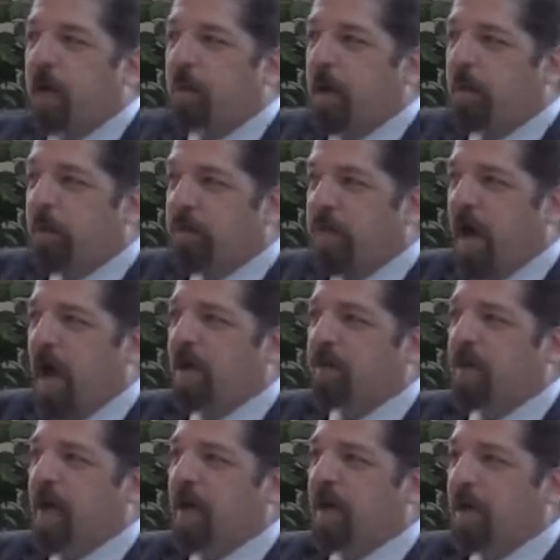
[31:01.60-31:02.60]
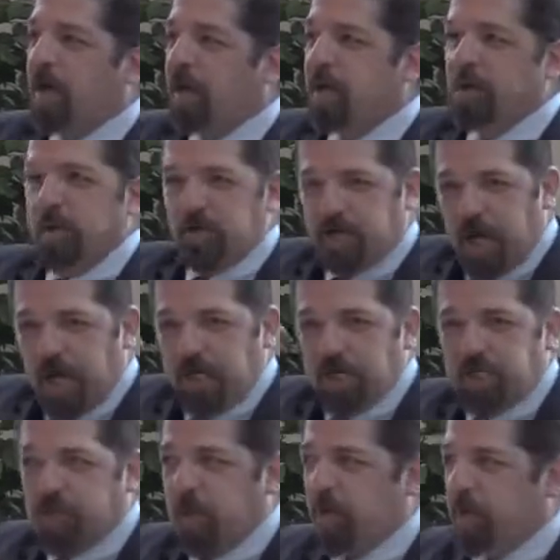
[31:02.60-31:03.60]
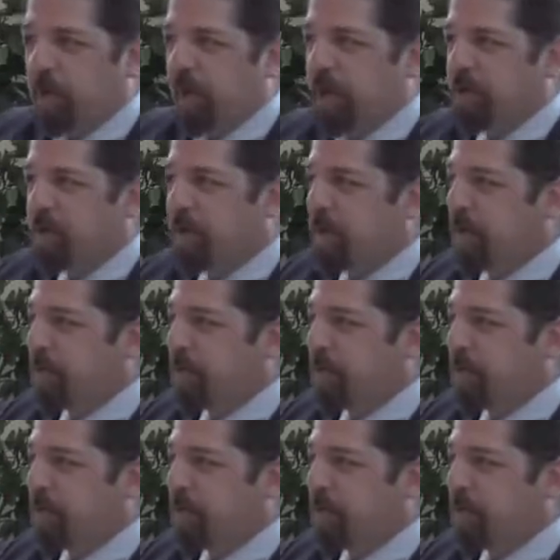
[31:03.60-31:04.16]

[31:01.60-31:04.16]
But besides that, Genesis 3:22,